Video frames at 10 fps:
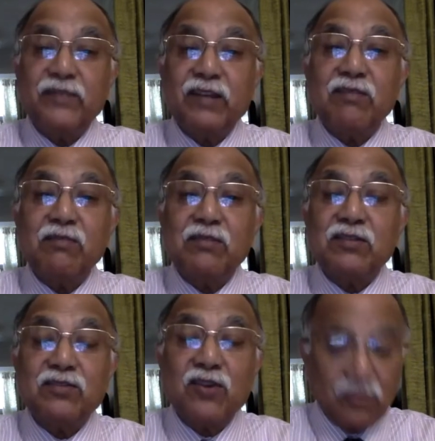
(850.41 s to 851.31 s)
And we
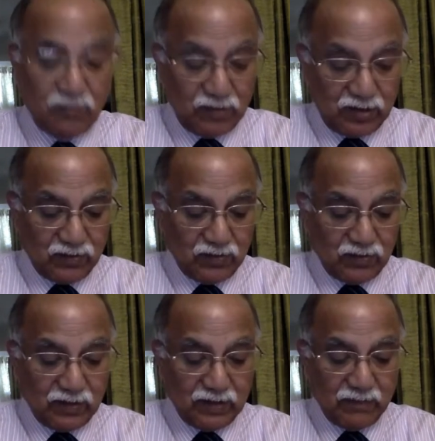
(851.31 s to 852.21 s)
must not look down
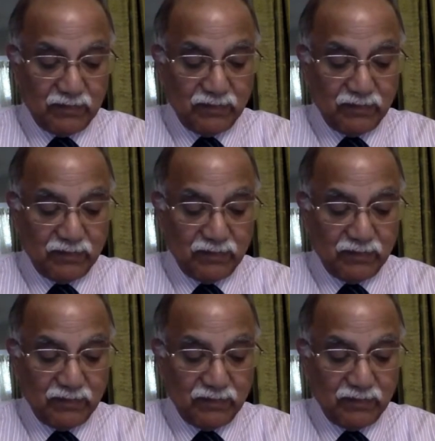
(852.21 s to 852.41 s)
on them.